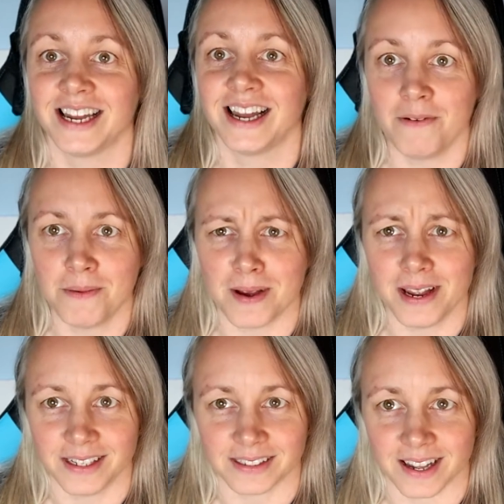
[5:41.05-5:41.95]
They're
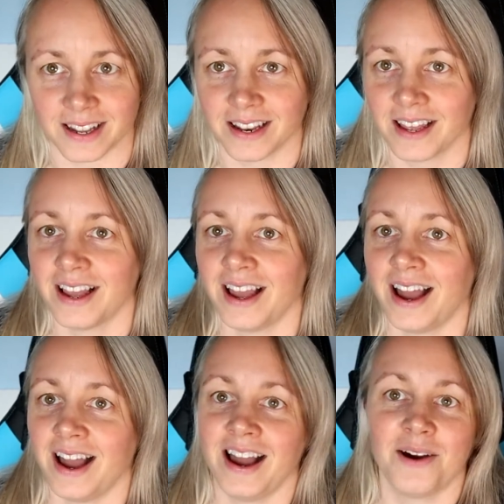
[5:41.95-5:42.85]
amazing.
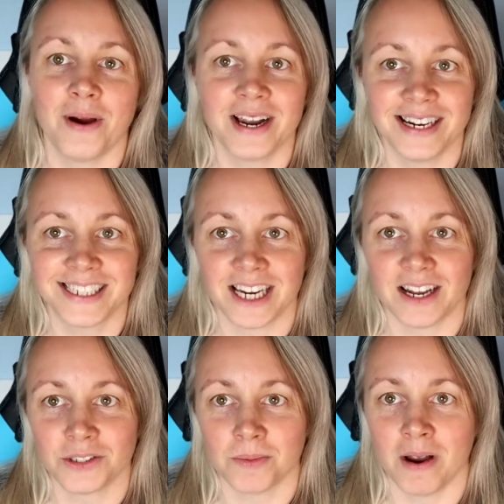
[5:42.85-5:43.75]
And we're going to
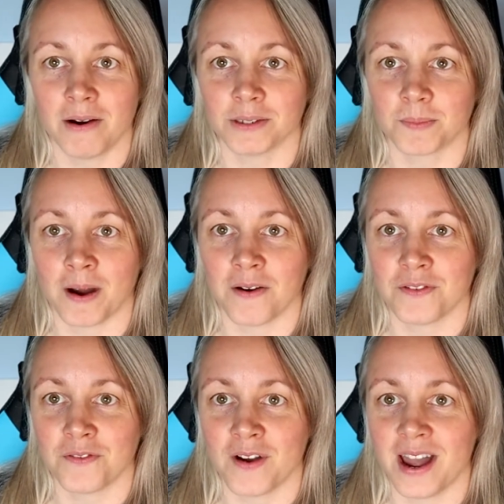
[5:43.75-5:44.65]
chat tomorrow as part of
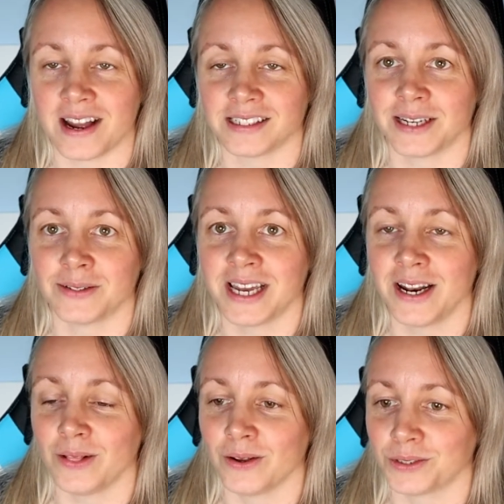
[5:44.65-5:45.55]
the fair. So 10
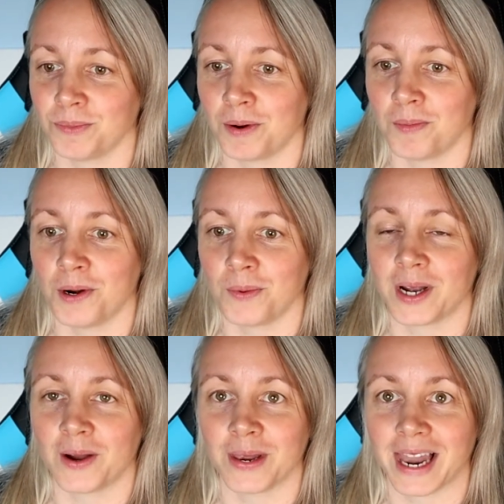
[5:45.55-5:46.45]
o'clock tomorrow morning we're
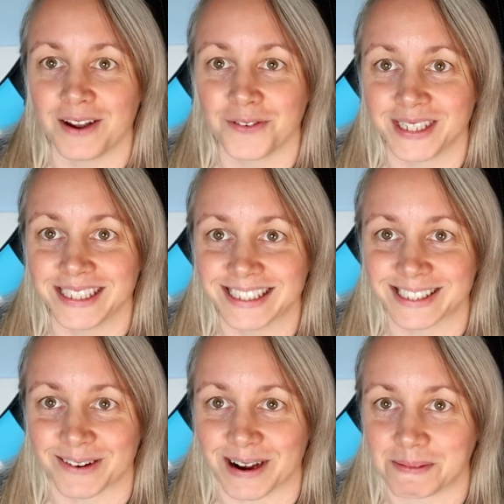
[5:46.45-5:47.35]
going live on
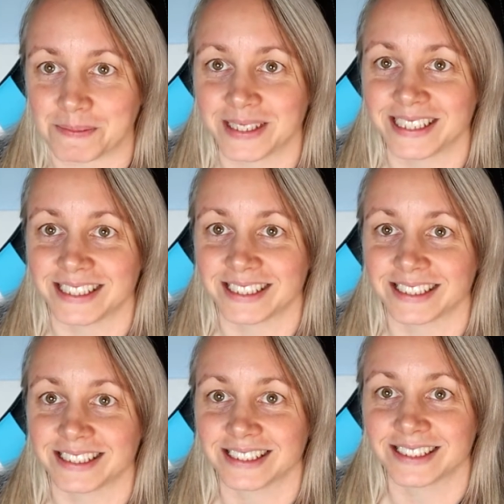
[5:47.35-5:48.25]
Instagram, which is
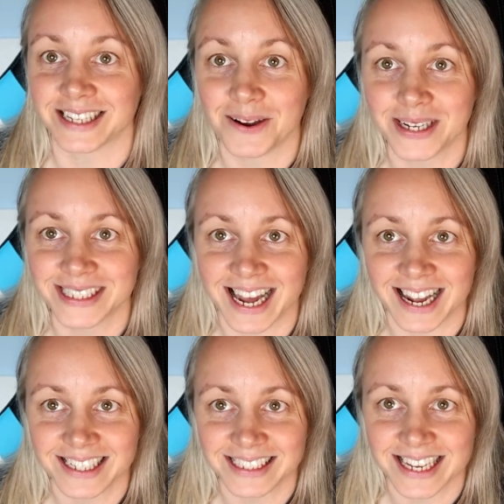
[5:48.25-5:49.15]
so
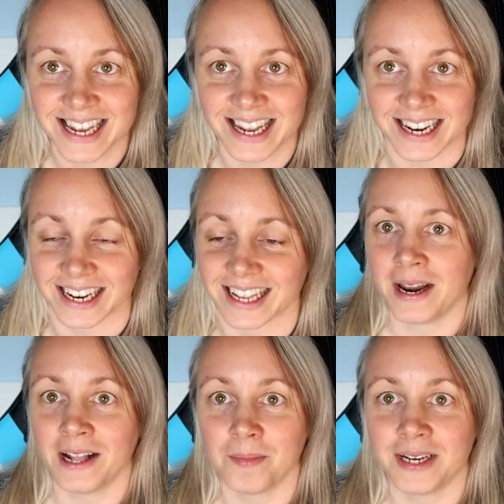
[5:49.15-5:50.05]
exciting.
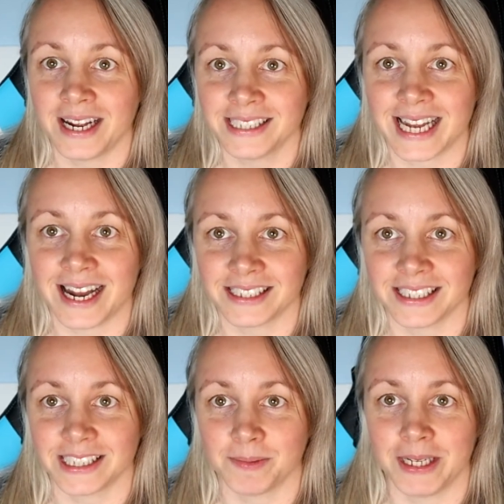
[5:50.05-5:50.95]
And it'll be nice to
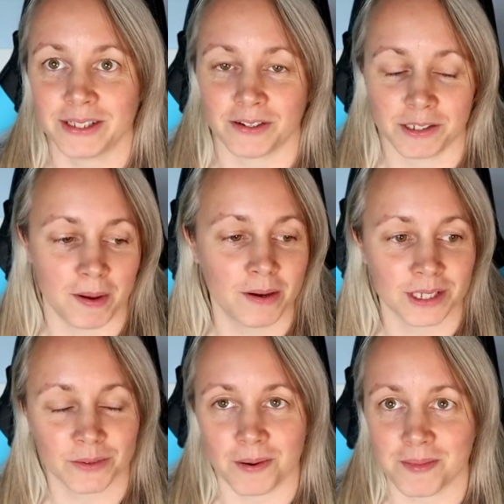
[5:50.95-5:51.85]
actually speak to her. I've spoken
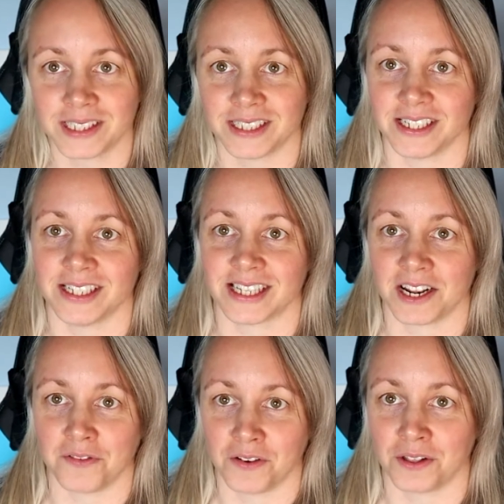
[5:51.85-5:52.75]
to her on messages and
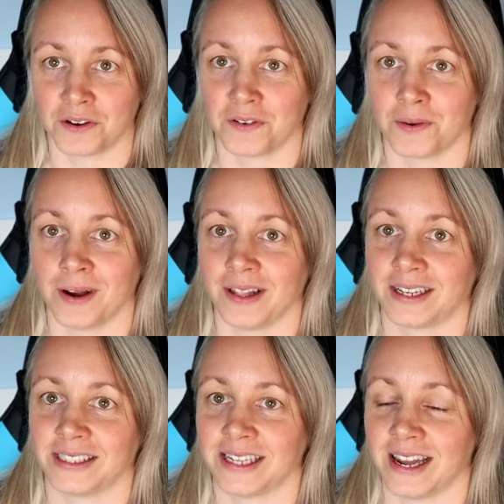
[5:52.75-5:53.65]
I followed her for a while,
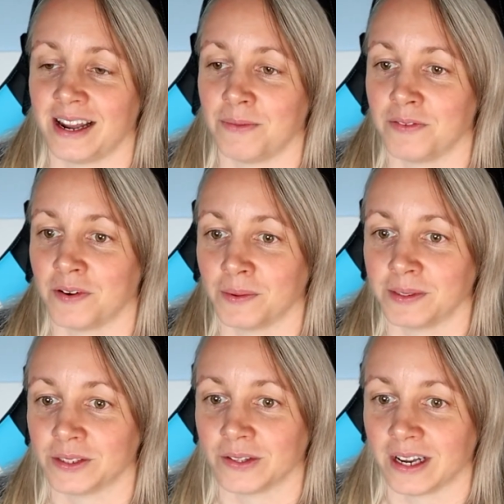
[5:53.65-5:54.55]
like I say, and we follow
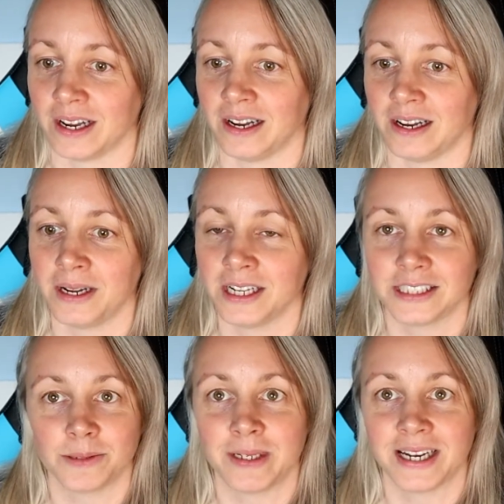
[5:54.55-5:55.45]
each other. And it'll
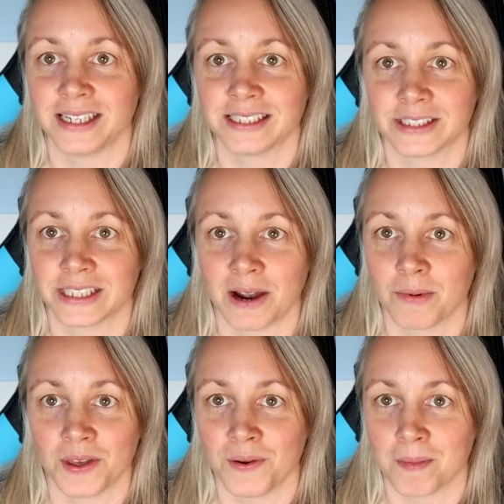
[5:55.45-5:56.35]
just be nice to chat
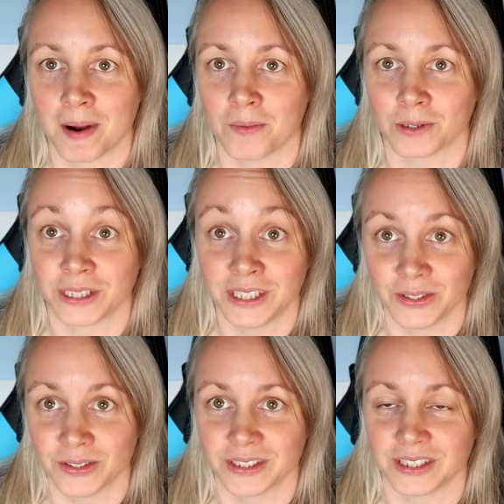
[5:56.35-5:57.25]
with her about what she
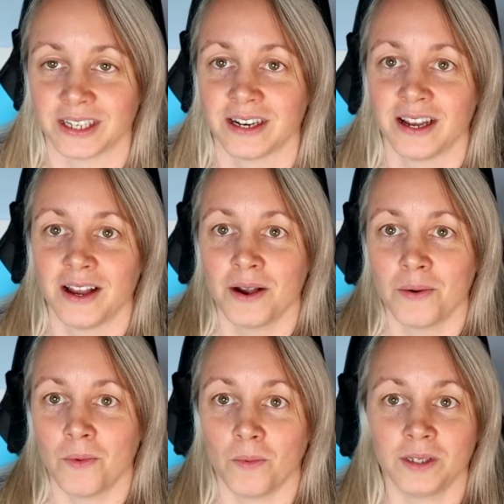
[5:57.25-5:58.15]
does and
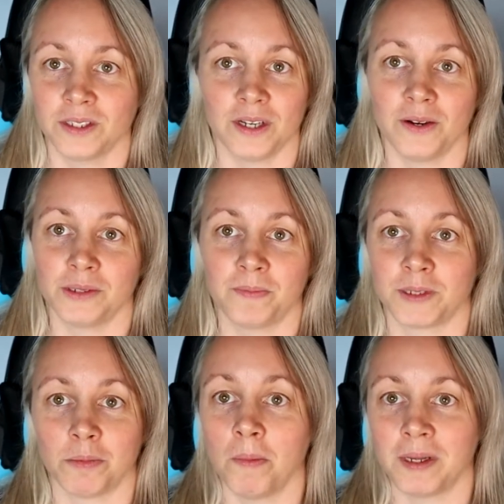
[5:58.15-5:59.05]
what we do as
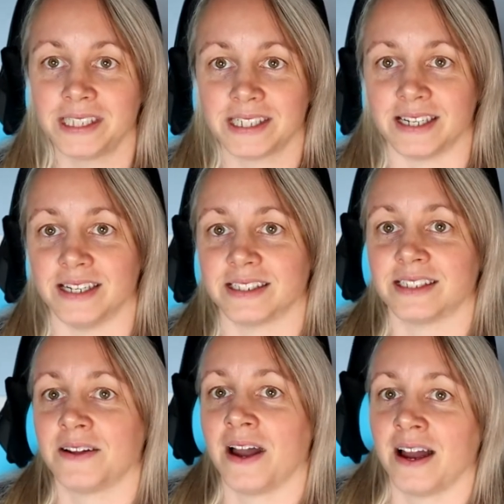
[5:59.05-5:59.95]
small businesses.
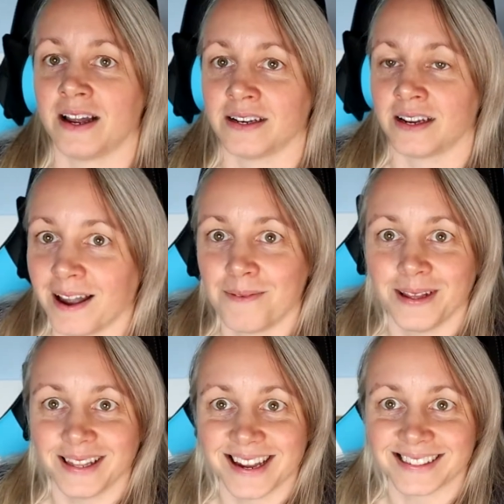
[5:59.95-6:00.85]
And I'm
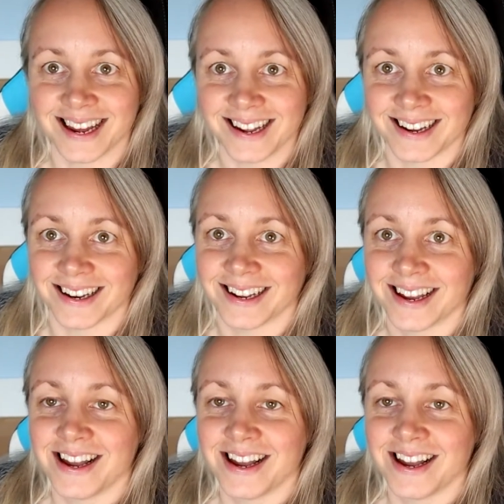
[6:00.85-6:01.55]
really excited.